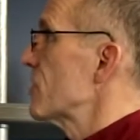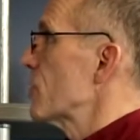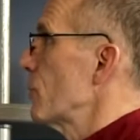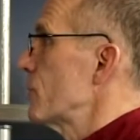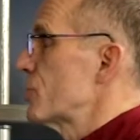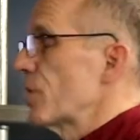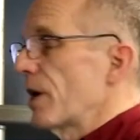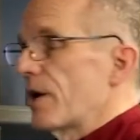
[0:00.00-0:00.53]
that we
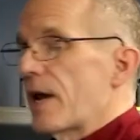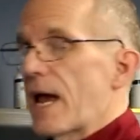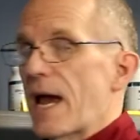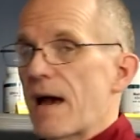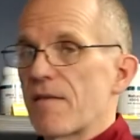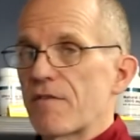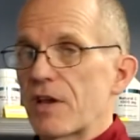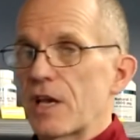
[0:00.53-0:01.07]
should
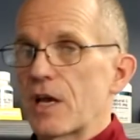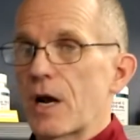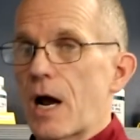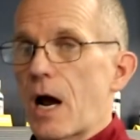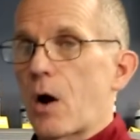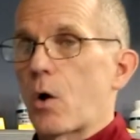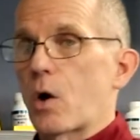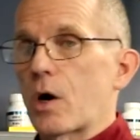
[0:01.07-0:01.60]
have in
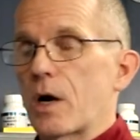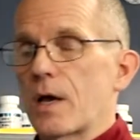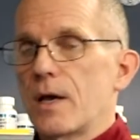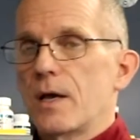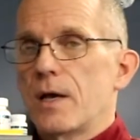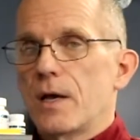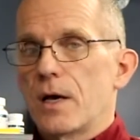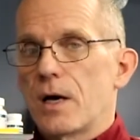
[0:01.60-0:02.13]
our
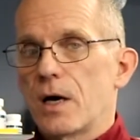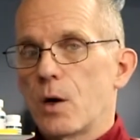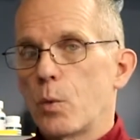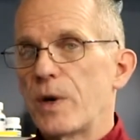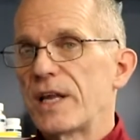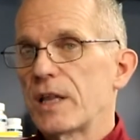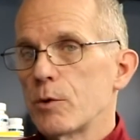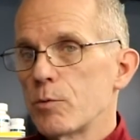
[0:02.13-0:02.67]

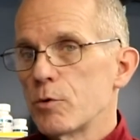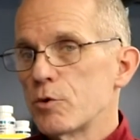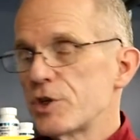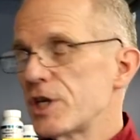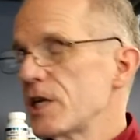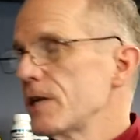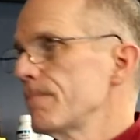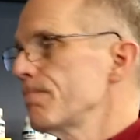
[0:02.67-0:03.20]
weekly
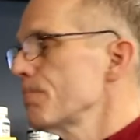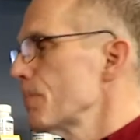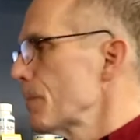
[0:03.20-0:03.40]
routine.